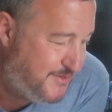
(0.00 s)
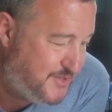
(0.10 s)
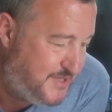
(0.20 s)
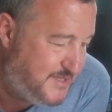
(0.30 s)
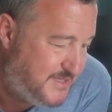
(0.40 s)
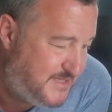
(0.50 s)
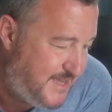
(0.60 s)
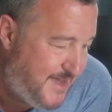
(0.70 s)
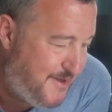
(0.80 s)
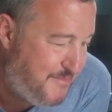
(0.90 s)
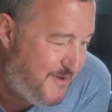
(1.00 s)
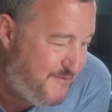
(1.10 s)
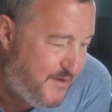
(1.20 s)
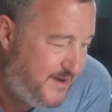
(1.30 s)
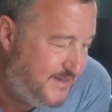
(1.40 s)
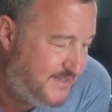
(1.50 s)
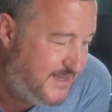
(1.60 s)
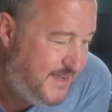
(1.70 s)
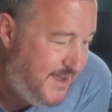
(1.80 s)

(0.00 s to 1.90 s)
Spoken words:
Rogers, my friend.